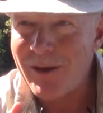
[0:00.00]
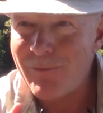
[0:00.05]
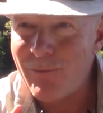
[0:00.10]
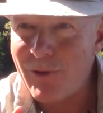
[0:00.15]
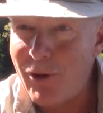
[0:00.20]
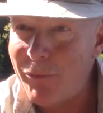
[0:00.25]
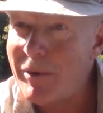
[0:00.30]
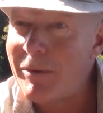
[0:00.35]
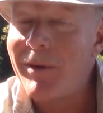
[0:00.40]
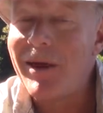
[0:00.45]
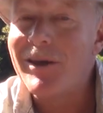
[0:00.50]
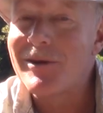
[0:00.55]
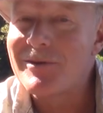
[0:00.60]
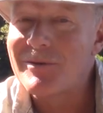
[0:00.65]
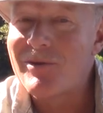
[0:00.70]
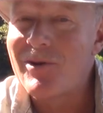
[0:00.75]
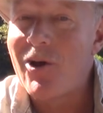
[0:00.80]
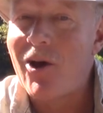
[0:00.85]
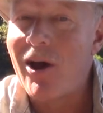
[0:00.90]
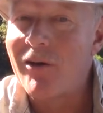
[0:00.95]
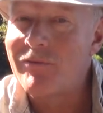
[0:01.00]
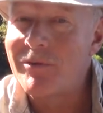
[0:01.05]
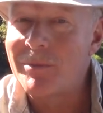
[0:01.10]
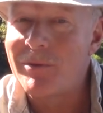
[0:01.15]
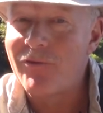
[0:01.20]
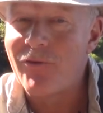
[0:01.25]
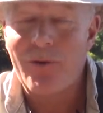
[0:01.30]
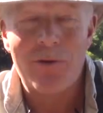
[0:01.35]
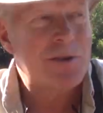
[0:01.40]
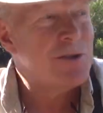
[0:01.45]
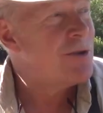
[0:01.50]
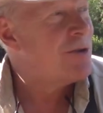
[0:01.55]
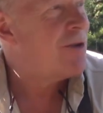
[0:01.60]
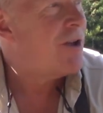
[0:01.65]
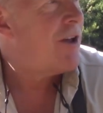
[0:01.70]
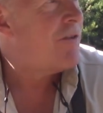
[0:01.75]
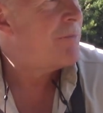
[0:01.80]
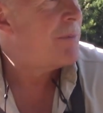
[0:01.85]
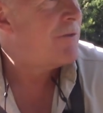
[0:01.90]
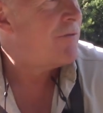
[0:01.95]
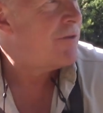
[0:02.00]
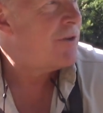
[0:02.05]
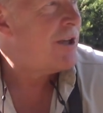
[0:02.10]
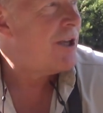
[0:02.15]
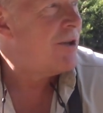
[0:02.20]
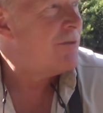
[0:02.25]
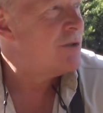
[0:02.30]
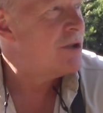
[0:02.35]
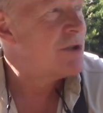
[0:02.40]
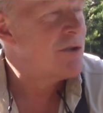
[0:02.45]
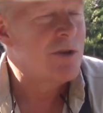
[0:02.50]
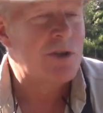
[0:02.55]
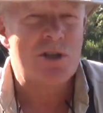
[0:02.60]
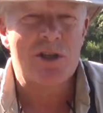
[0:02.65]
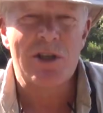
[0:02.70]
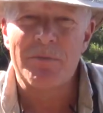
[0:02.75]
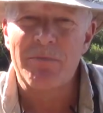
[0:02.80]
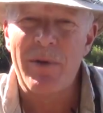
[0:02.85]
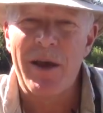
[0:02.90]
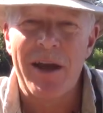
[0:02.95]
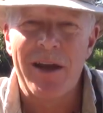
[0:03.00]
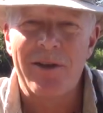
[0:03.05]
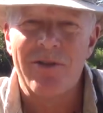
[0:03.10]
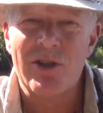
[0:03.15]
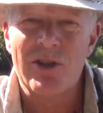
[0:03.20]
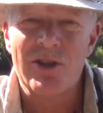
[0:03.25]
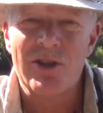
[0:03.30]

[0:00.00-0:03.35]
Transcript: I will be making some coffee before I turn off, but for now I'm just going to sit back in the